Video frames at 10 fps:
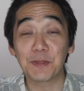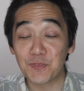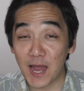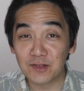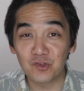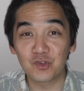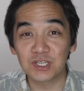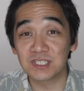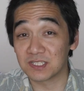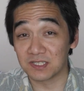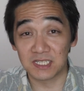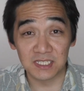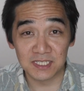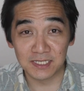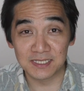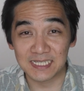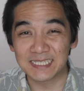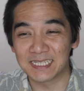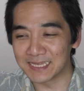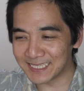But that's just the statistics.
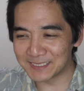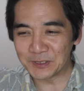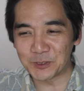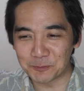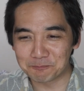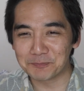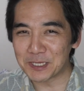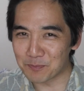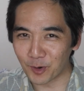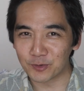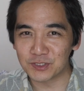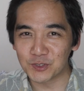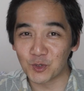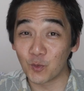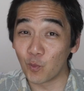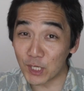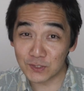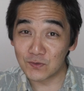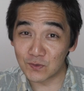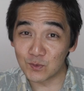It's a little impersonal.
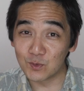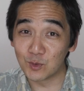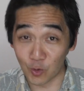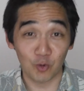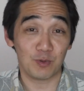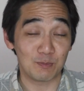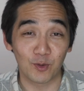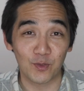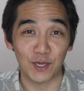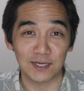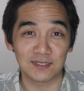What do local people think?